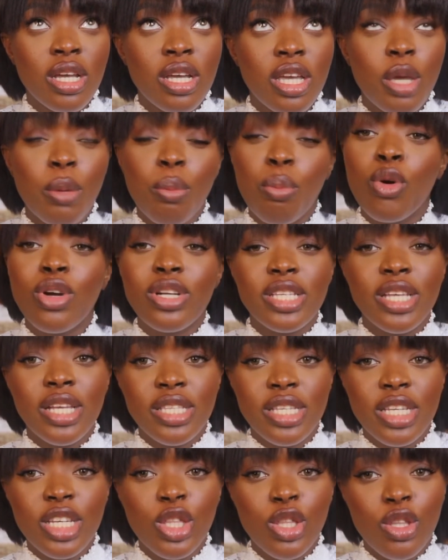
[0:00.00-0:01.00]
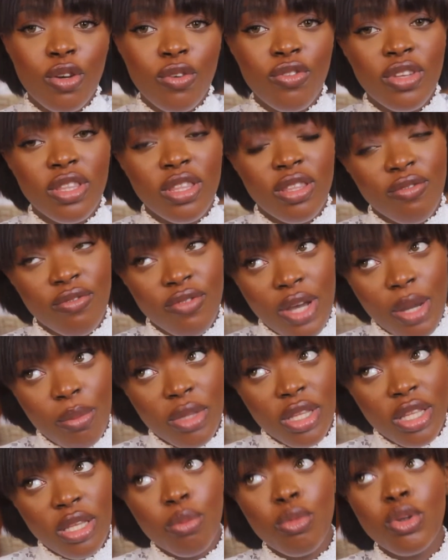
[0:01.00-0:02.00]
important enough in the
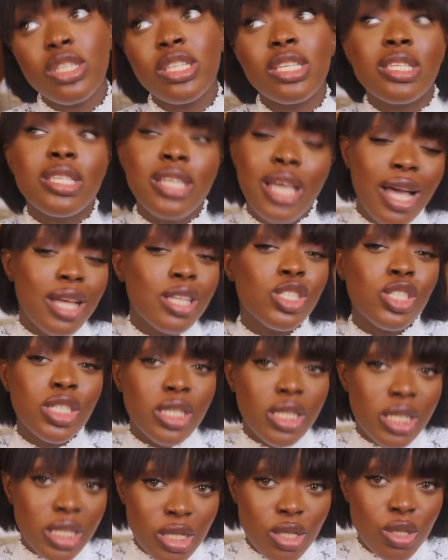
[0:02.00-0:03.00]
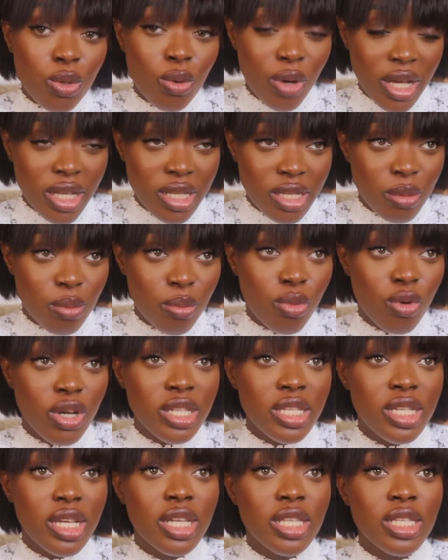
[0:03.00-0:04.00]
family, but it actually is quite
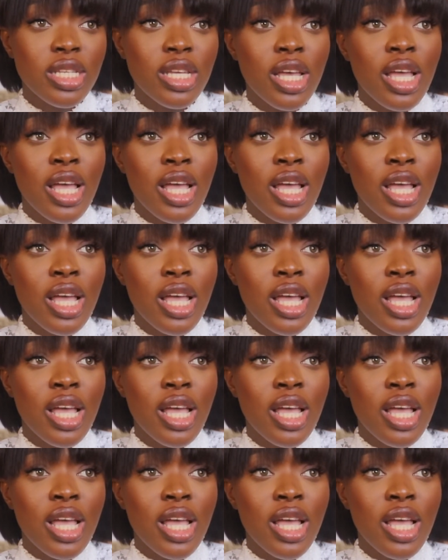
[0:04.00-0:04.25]
important,